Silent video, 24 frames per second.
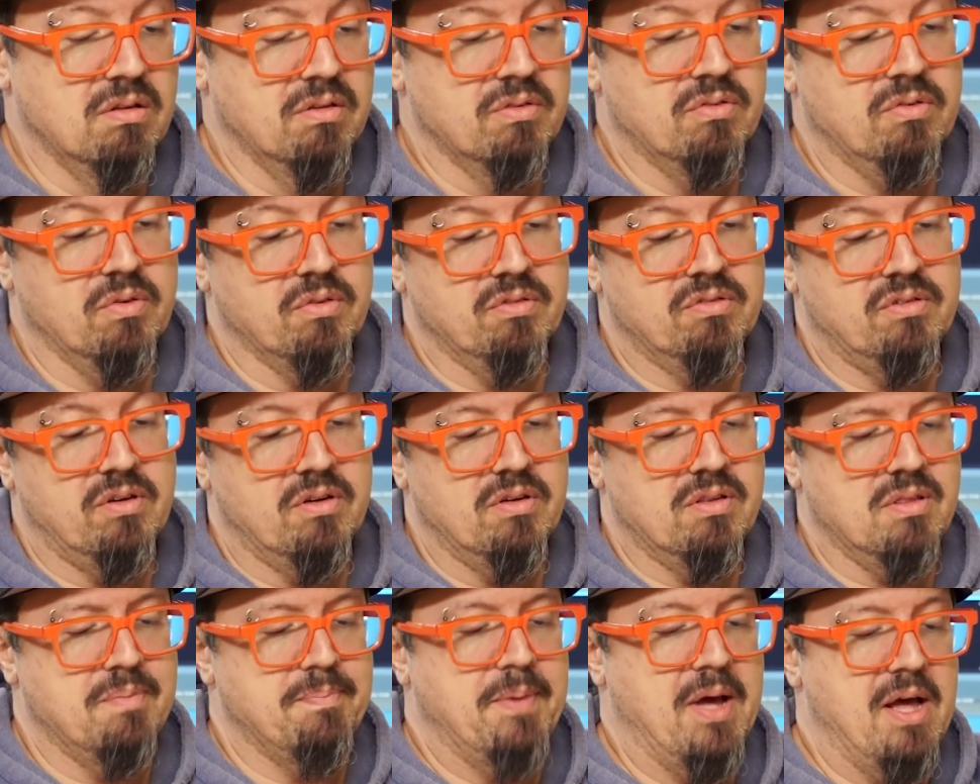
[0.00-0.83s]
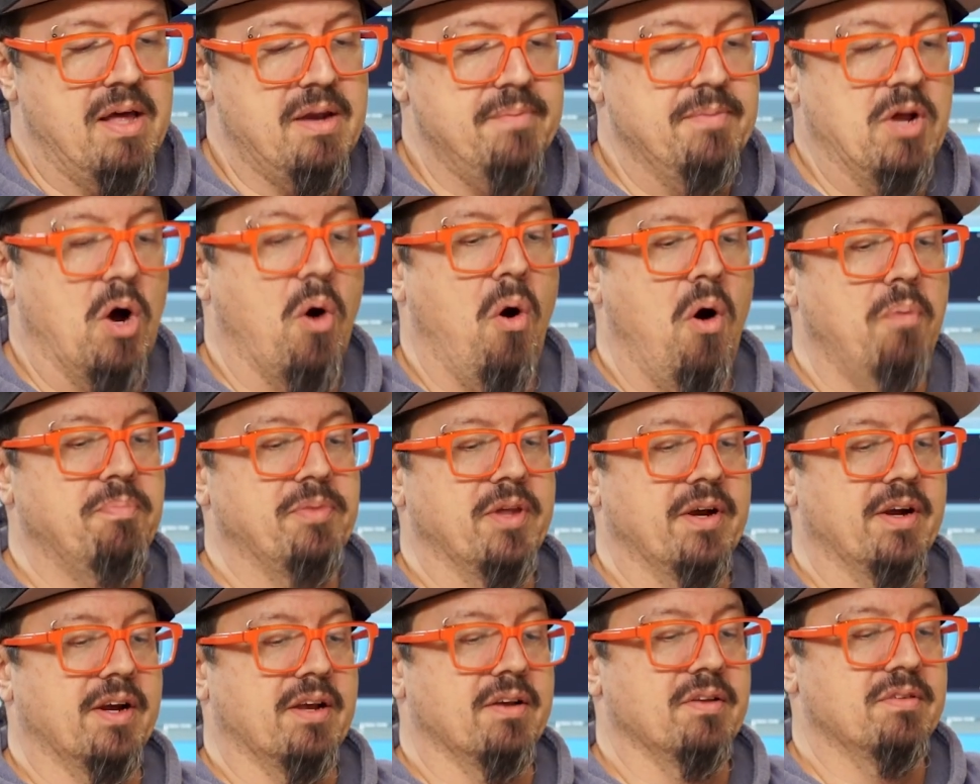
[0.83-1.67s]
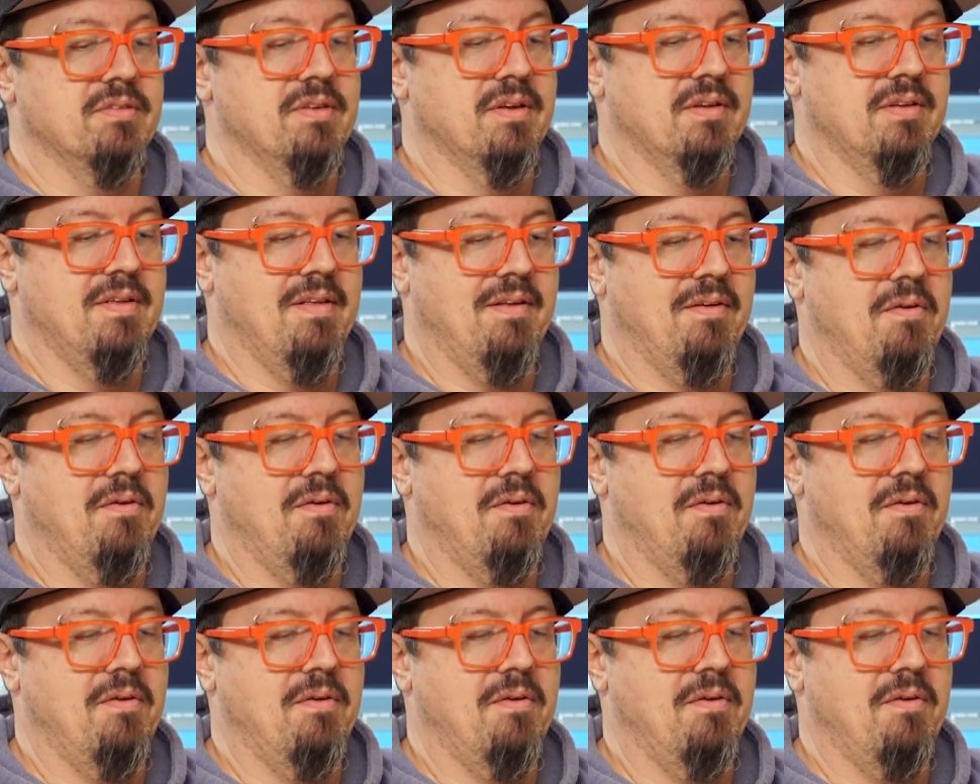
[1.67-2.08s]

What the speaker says: So I'll start at the bottom. Oh, there it goes.